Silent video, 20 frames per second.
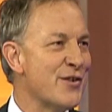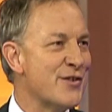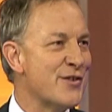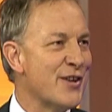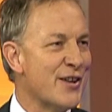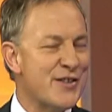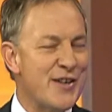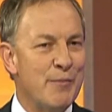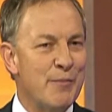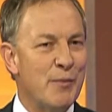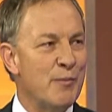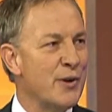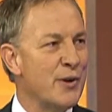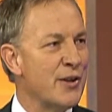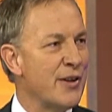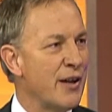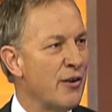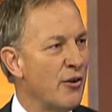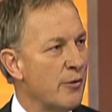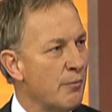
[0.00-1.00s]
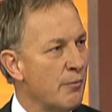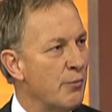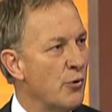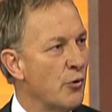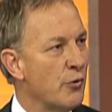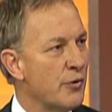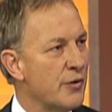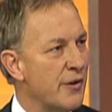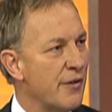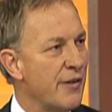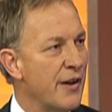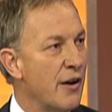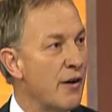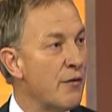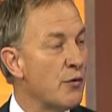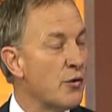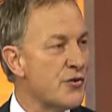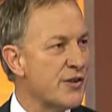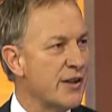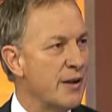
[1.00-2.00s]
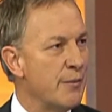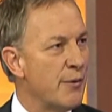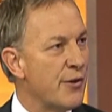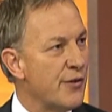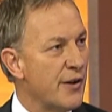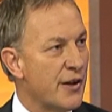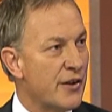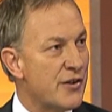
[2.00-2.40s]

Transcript: Those things happen, but they're not important in the overall scheme of